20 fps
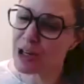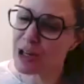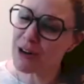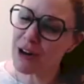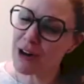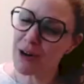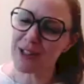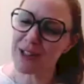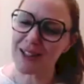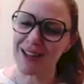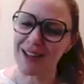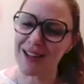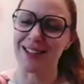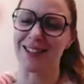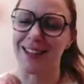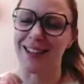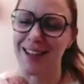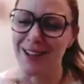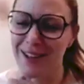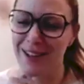you know, self
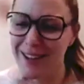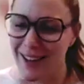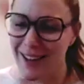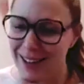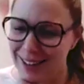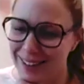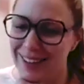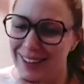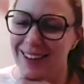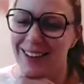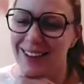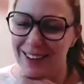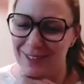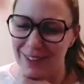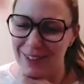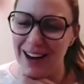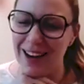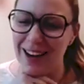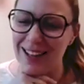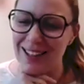education. It, it,
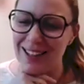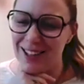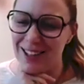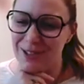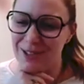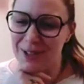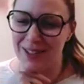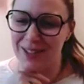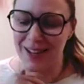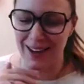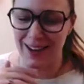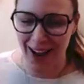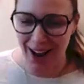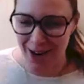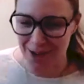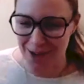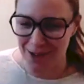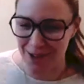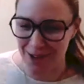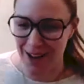right. It's interesting
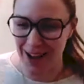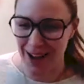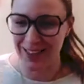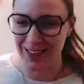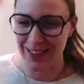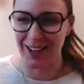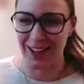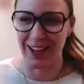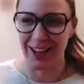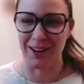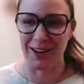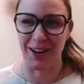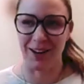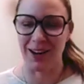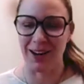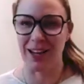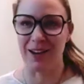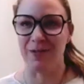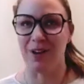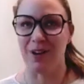how I think, and,
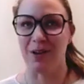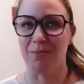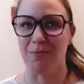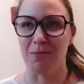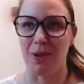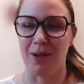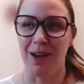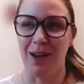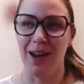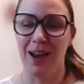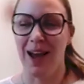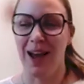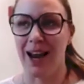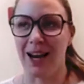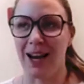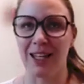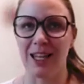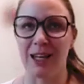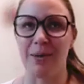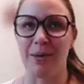and even I
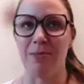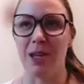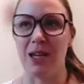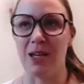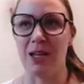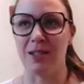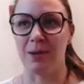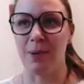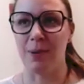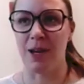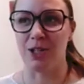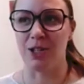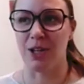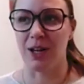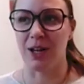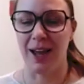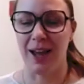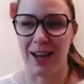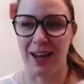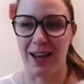can think about me as a
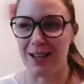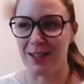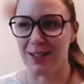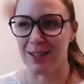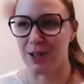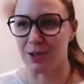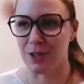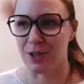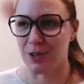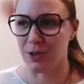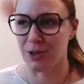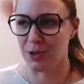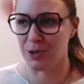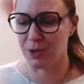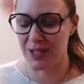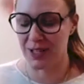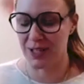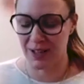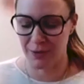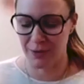patient. I had ACL
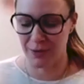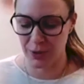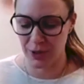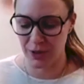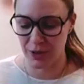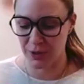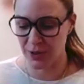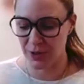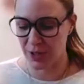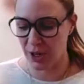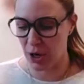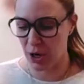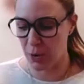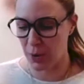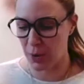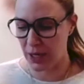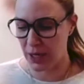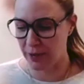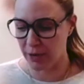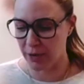surgery several years ago.
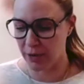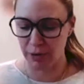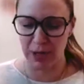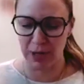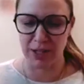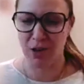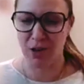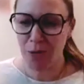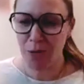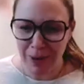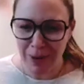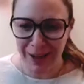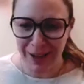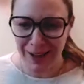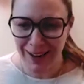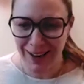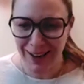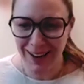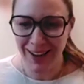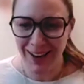And even though he told
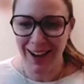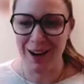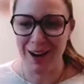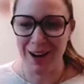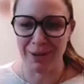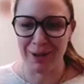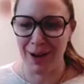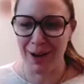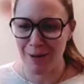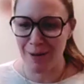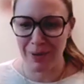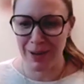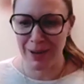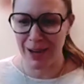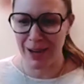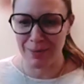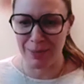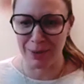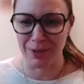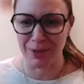me I would not
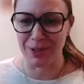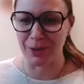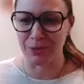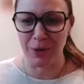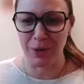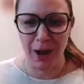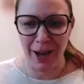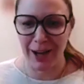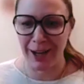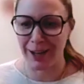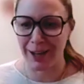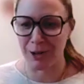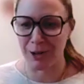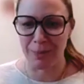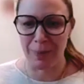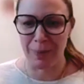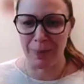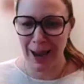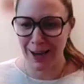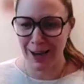be able to run
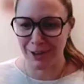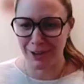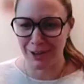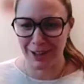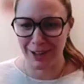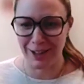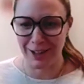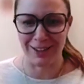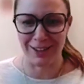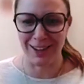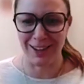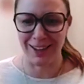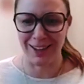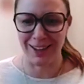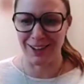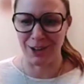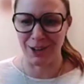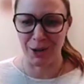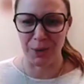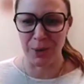or bike or
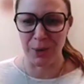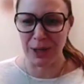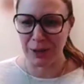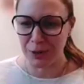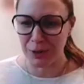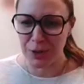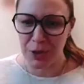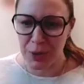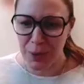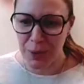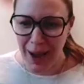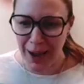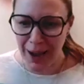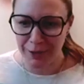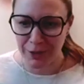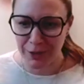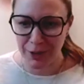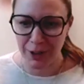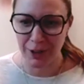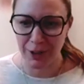anything, you know, a week or two
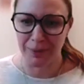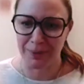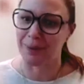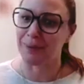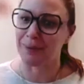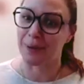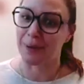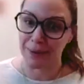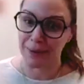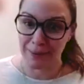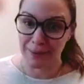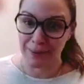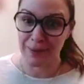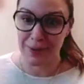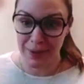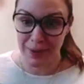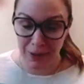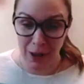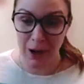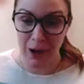after. I mean, it
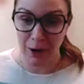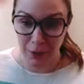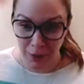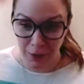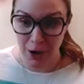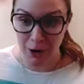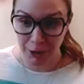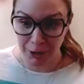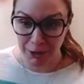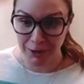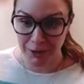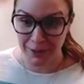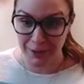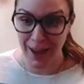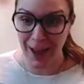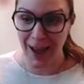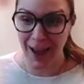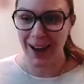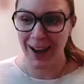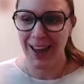was a lot longer than
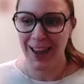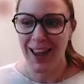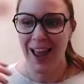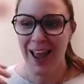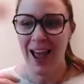that.